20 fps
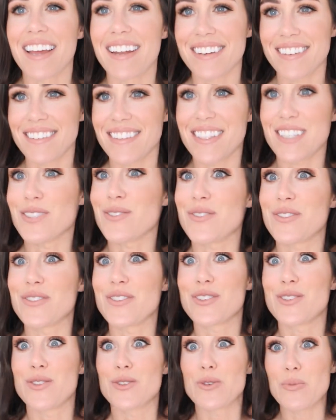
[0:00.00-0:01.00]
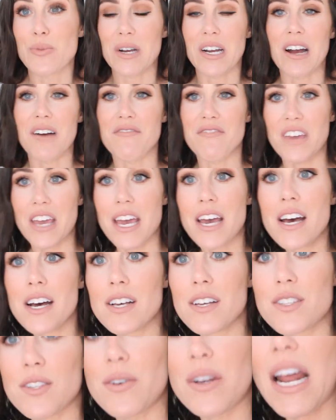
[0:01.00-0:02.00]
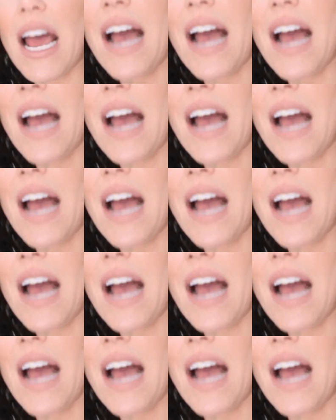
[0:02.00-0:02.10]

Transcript: and this one was super comfy. So it